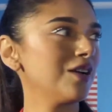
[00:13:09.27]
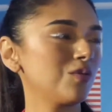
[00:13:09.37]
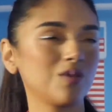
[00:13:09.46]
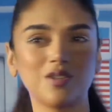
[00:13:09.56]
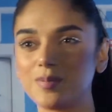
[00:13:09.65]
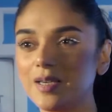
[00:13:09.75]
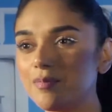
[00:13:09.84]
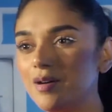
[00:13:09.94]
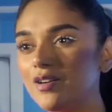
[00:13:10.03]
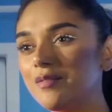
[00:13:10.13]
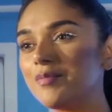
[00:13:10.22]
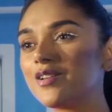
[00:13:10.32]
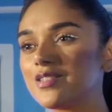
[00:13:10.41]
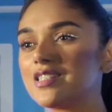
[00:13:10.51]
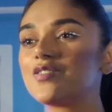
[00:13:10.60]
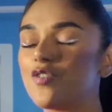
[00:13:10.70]
I don't want to speak about it
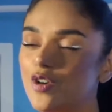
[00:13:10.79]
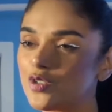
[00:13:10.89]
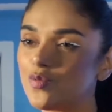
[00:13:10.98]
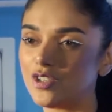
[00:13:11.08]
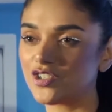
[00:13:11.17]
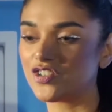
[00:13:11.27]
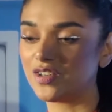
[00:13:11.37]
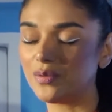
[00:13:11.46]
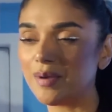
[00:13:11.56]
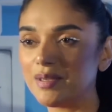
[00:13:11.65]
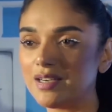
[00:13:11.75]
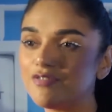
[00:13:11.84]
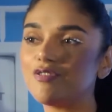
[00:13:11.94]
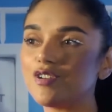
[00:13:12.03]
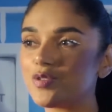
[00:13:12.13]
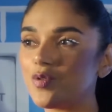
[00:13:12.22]
because it's first watched. I'm here
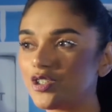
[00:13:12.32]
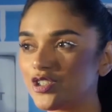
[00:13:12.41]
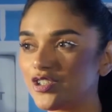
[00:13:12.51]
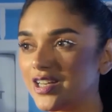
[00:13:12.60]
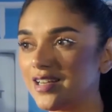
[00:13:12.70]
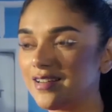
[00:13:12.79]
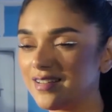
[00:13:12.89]
for Swatch today.